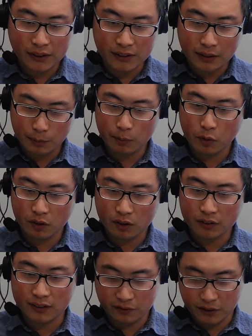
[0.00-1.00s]
ways that people
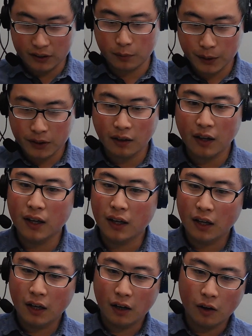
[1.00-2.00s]
are developing.
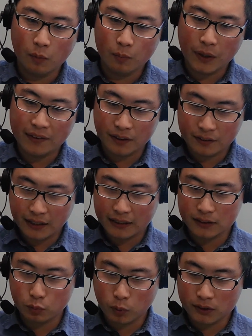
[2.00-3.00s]
Um, I think
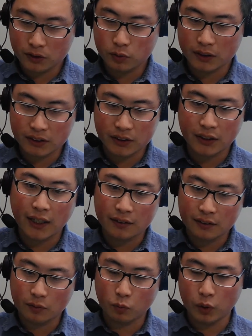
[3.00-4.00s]
that's one strategy.
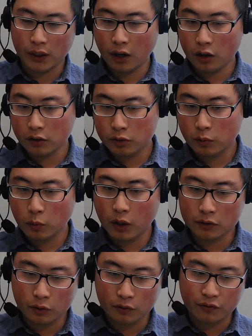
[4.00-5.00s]
And then we also
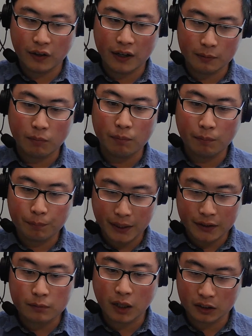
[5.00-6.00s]
want to find
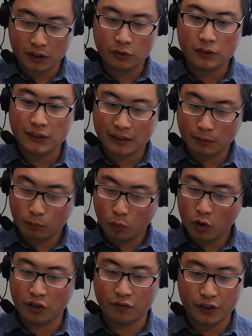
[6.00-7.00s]
better molecules that are
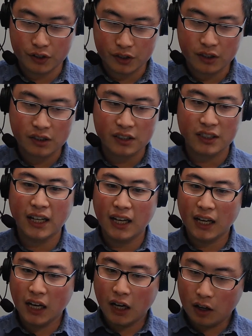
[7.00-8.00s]
more efficient
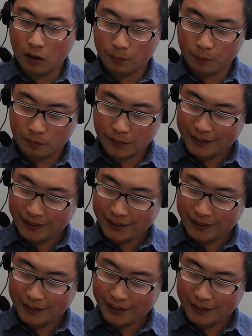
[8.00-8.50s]
um,